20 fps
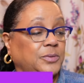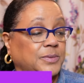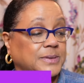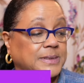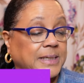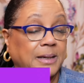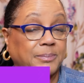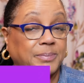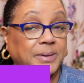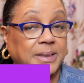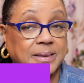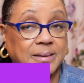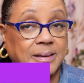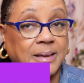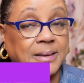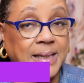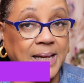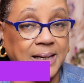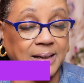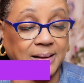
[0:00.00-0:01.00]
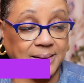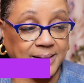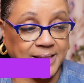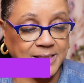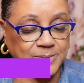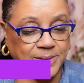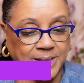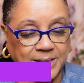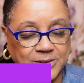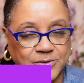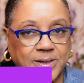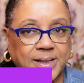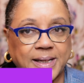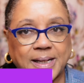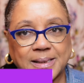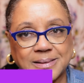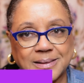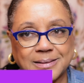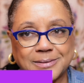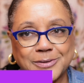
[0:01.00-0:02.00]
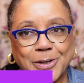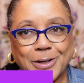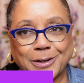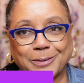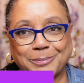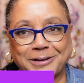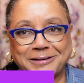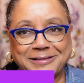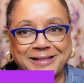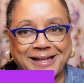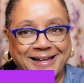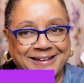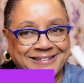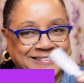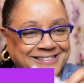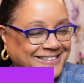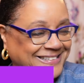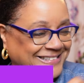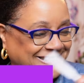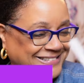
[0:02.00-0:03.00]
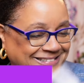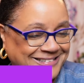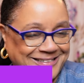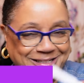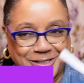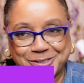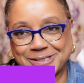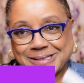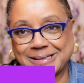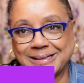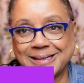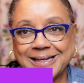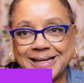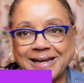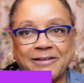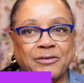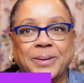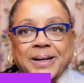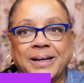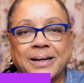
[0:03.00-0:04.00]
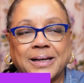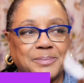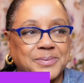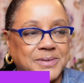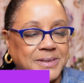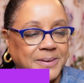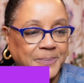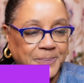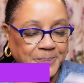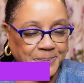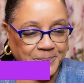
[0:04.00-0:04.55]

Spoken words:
who was hyping a lot of things, but I try not to talk about that because everybody hypes.